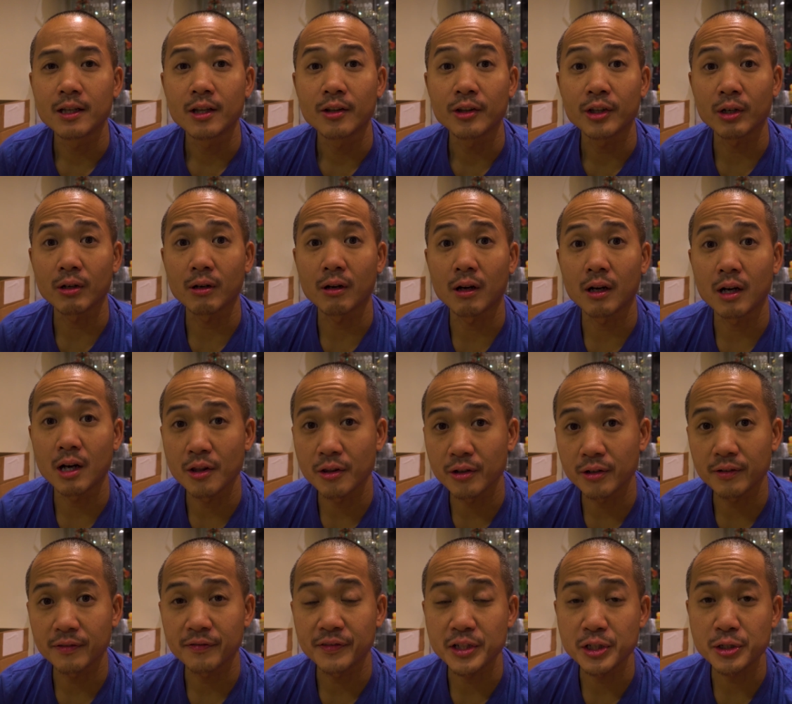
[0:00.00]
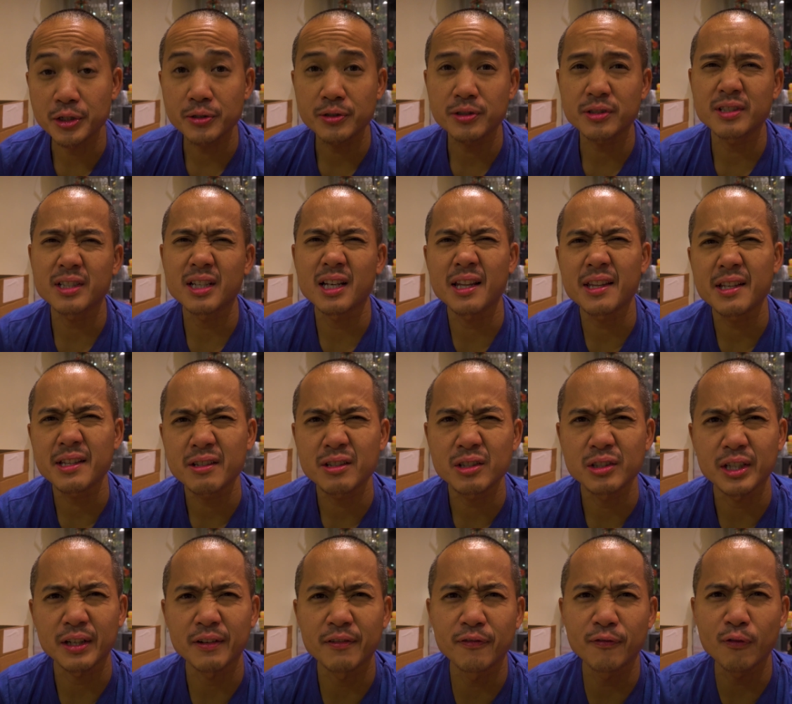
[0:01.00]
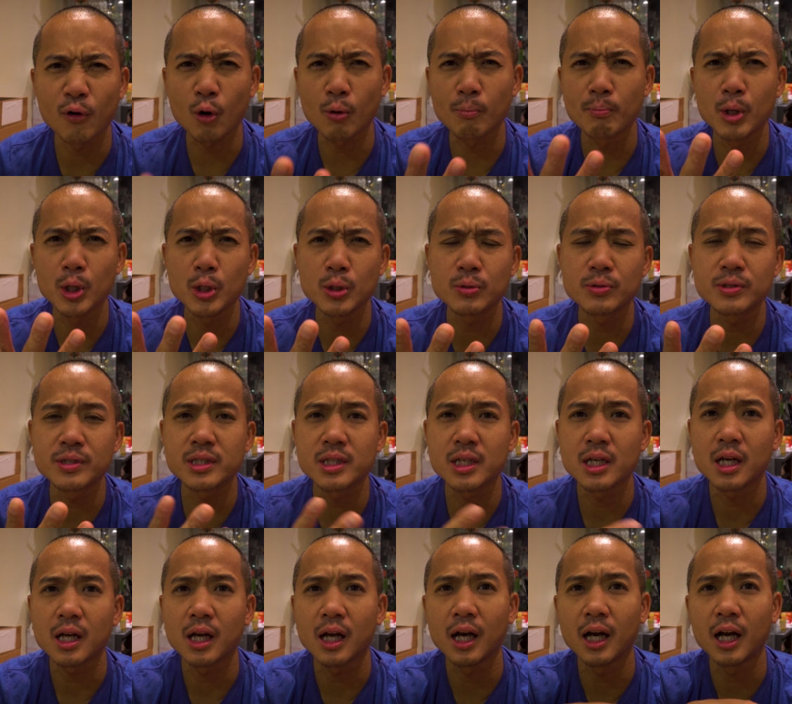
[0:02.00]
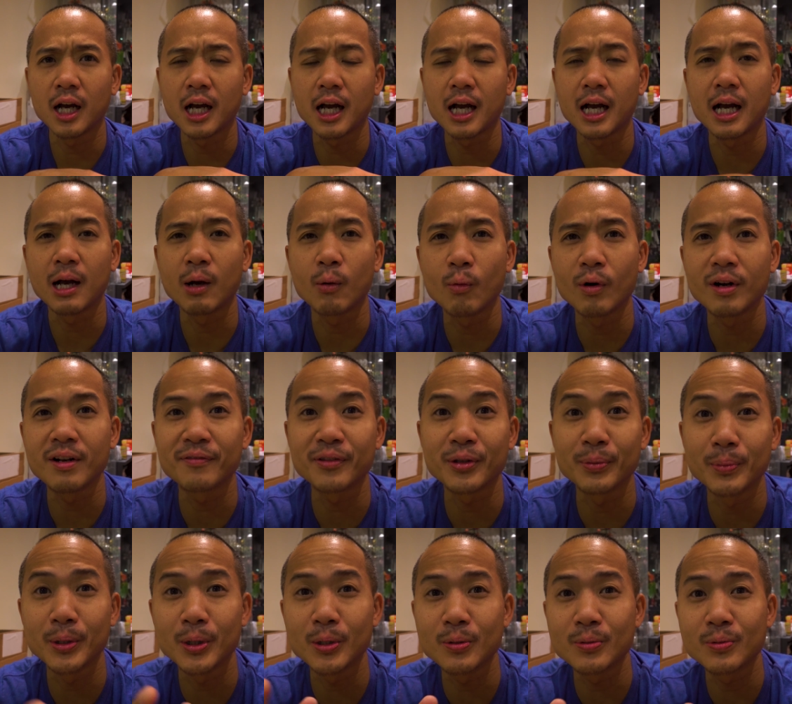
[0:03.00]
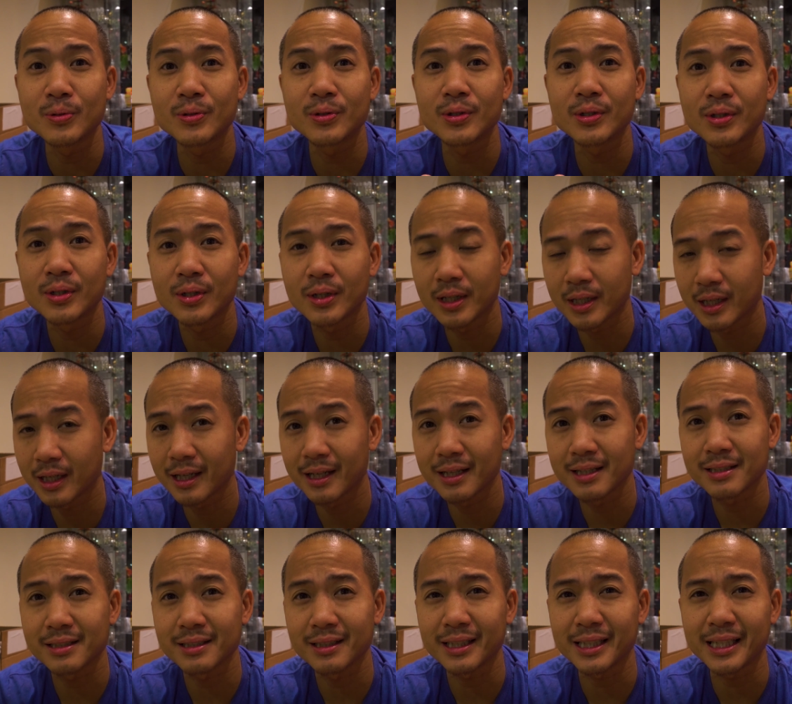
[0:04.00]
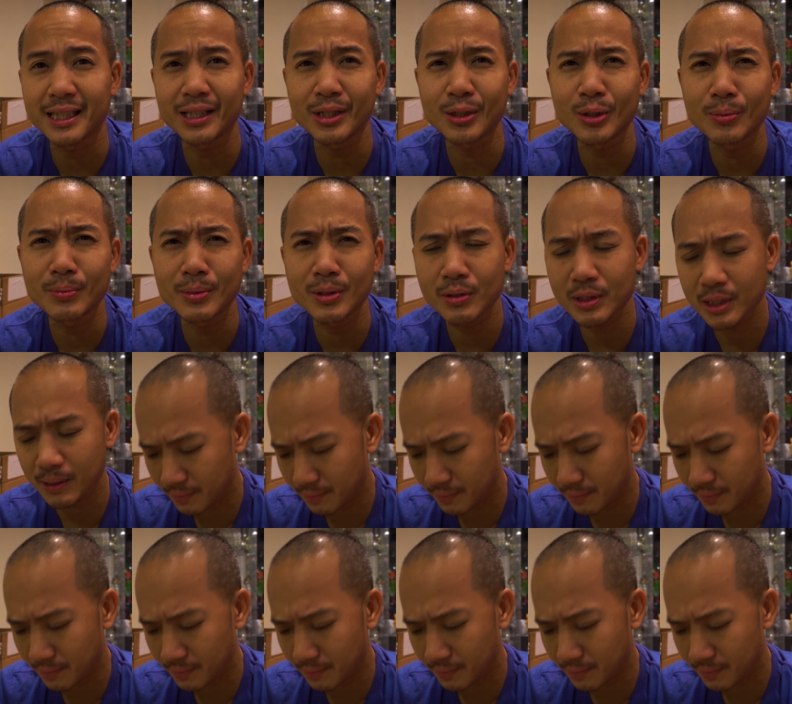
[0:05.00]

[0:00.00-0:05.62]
There are other features. I think there's like 4 modes. One of the modes is eco mode, I